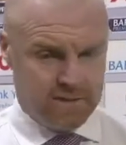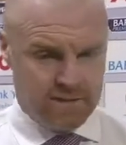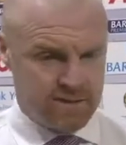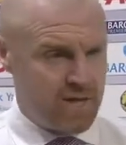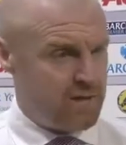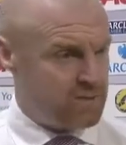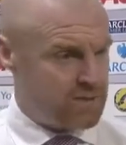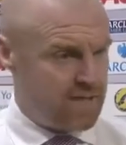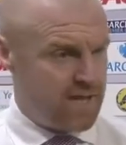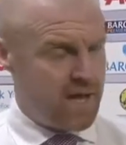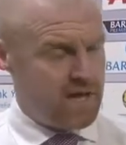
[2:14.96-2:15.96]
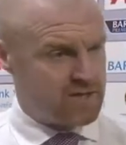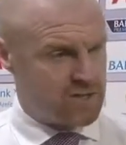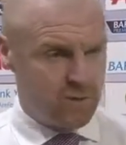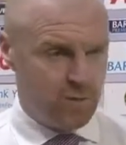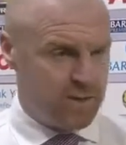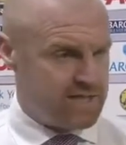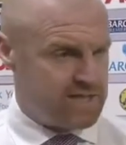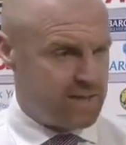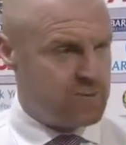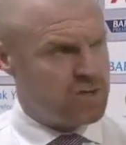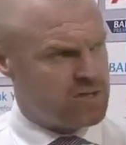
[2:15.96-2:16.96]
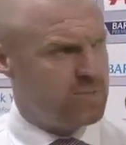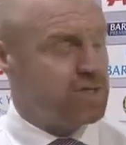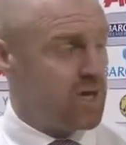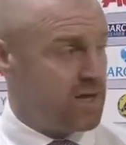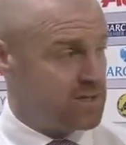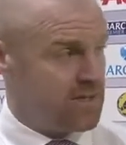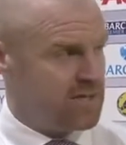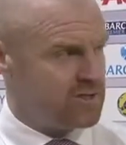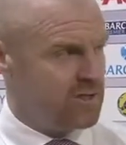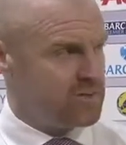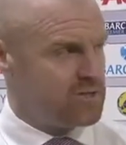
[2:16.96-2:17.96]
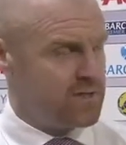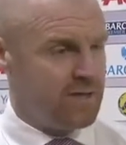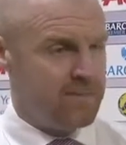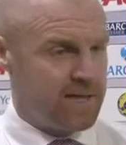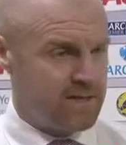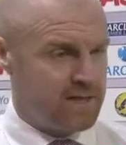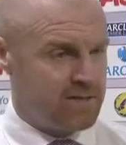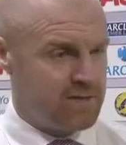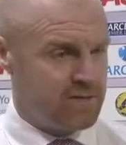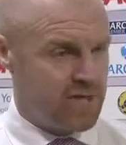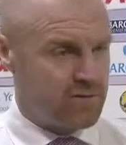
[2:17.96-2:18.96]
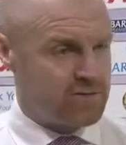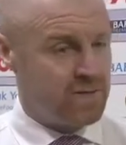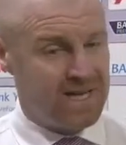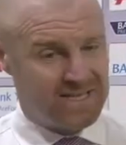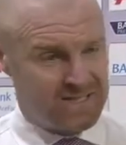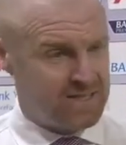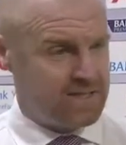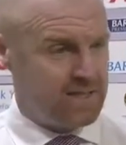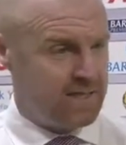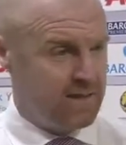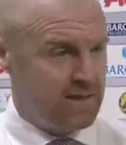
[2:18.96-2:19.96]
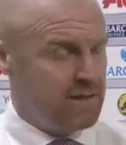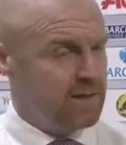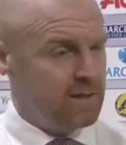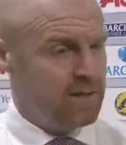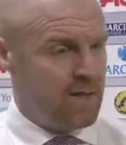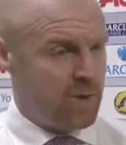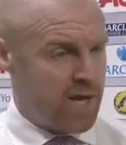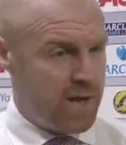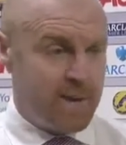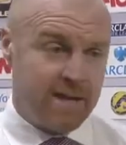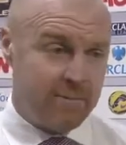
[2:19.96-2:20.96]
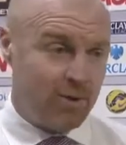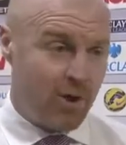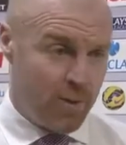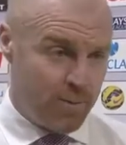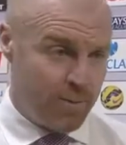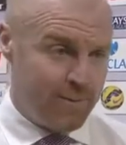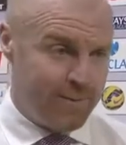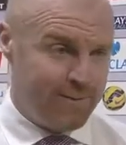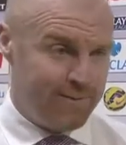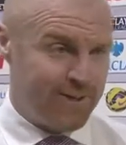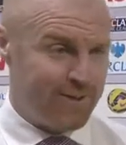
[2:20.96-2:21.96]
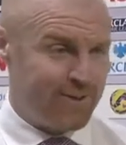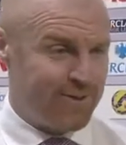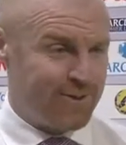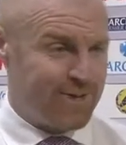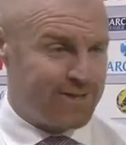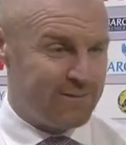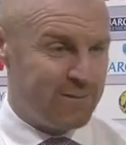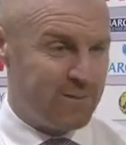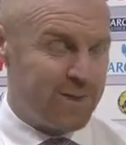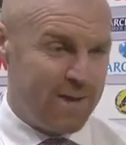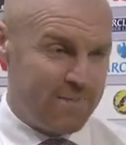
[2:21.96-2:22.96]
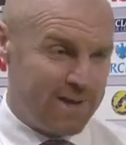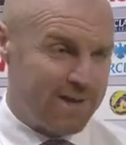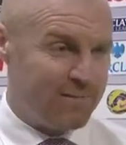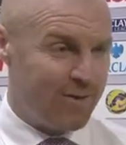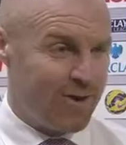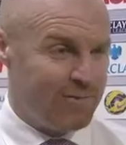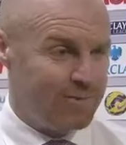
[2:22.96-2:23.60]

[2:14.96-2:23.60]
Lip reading: Chelsea, Arsenal, all these teams. Not so much Arsenal, actually, but certainly Man United and Chelsea, Man City. We can't make them grow. We can organise them, but we can't make them grow.